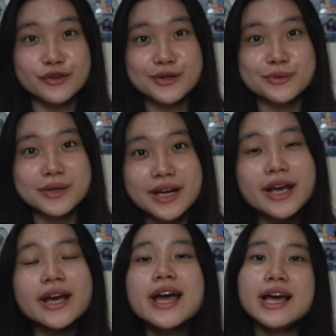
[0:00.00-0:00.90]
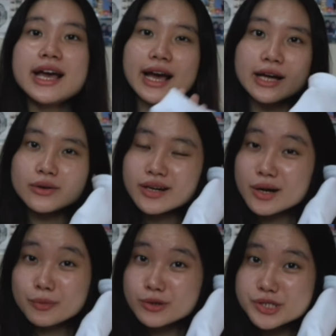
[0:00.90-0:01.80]
you're reading. And a
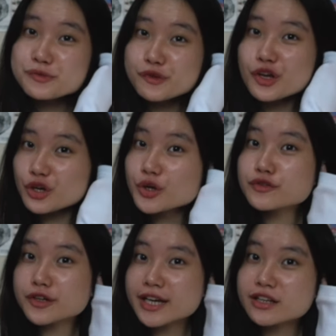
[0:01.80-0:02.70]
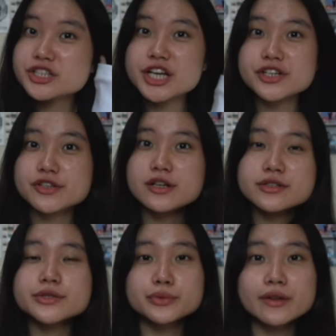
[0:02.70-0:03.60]
pro tip for you for English HL
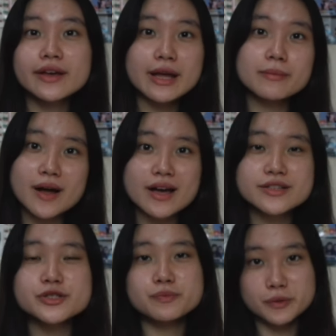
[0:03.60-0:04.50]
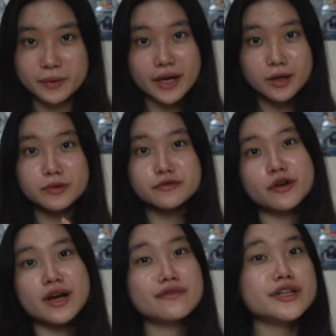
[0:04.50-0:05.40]
to really get by is to prepare before
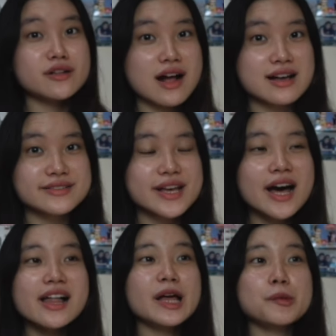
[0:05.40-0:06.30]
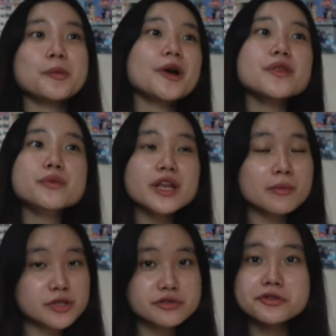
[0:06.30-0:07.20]
every class. Like prepare the reading
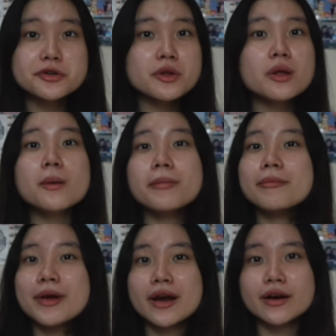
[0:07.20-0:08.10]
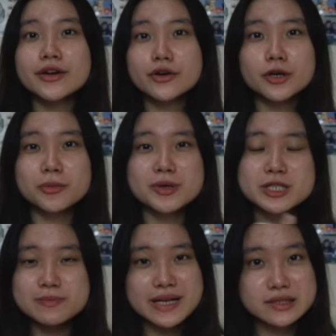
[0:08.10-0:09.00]
material, prepare your
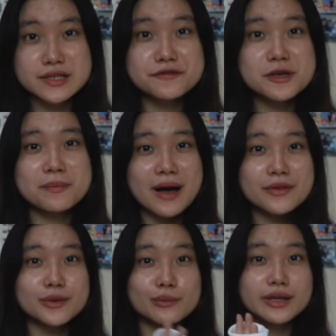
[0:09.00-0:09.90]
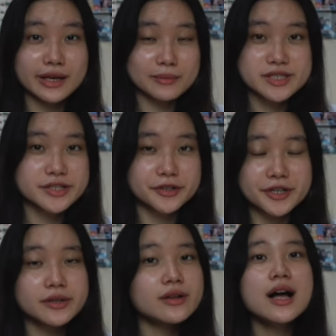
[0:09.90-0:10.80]
perspectives about the reading
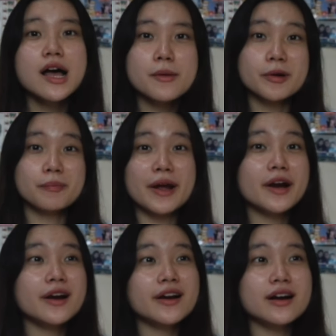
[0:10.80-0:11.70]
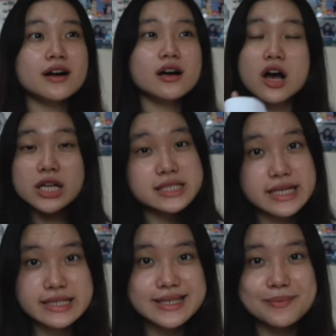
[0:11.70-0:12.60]
material, prepare
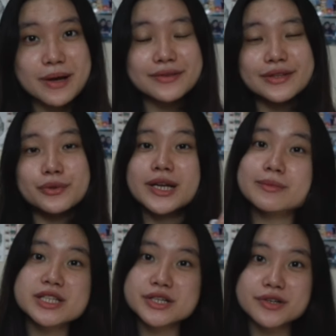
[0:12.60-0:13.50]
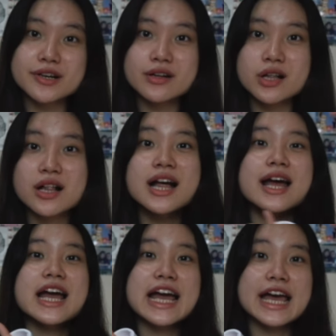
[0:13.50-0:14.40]
context about the reading material,
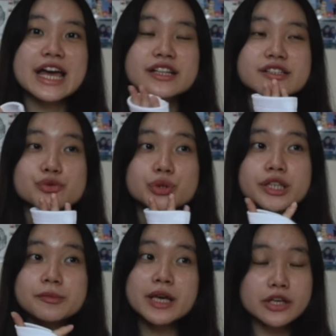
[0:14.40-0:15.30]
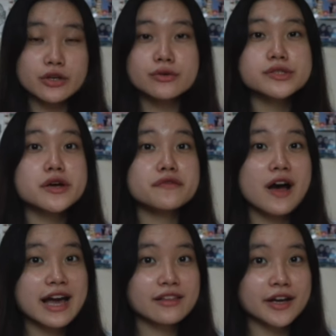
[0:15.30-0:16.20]
and really make use of
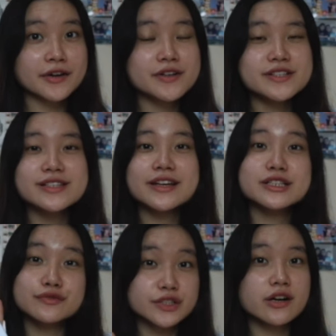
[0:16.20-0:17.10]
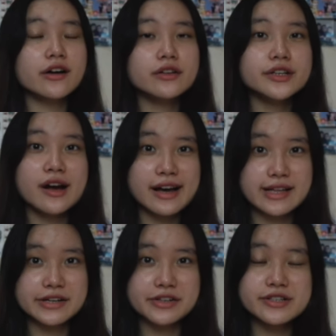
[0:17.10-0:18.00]
highlighters, like different colored
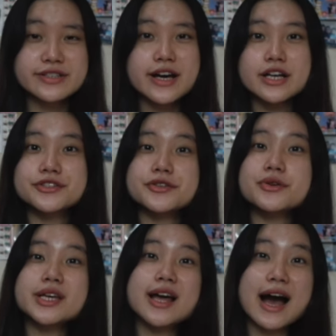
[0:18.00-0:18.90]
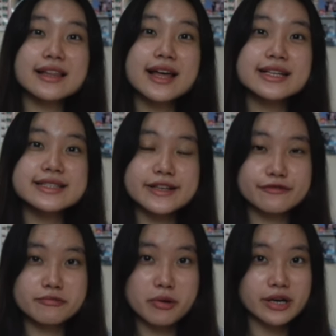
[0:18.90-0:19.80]
highlighters, so you can highlight
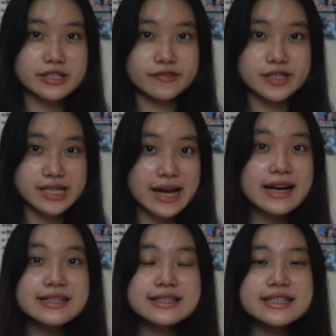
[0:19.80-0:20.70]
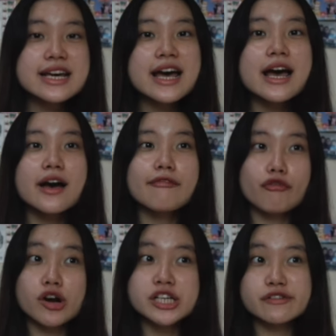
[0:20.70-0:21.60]
different parts of the text
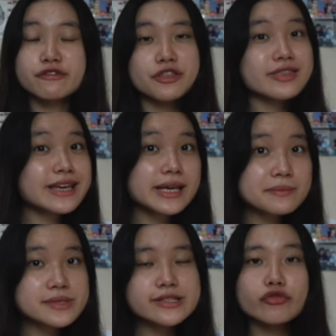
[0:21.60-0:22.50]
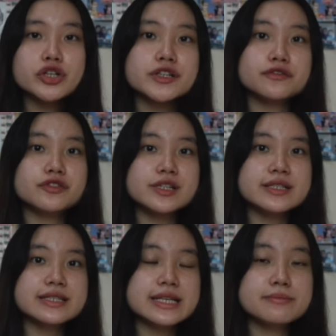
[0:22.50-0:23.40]
for different themes, for
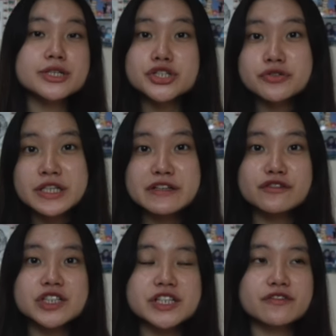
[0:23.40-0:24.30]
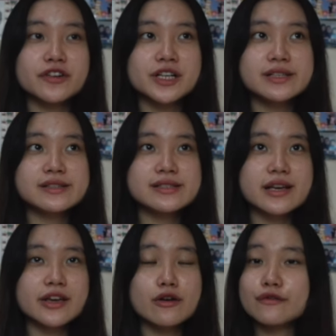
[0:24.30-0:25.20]
different imagery, for different,
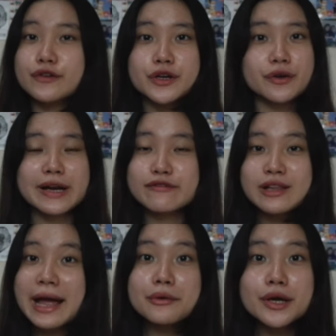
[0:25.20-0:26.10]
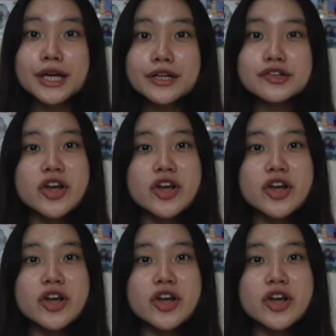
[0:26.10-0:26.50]
you know, figurative language,